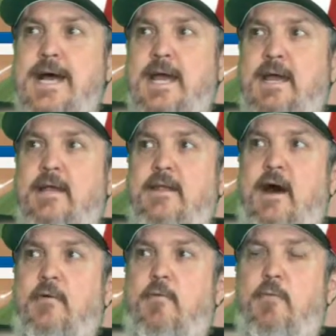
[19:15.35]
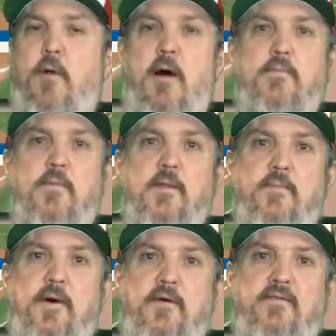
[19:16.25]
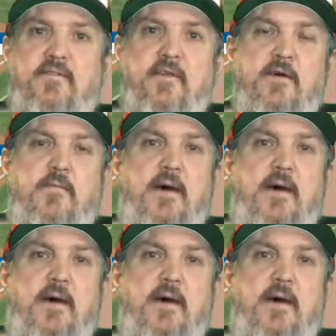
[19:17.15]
and I will probably post it on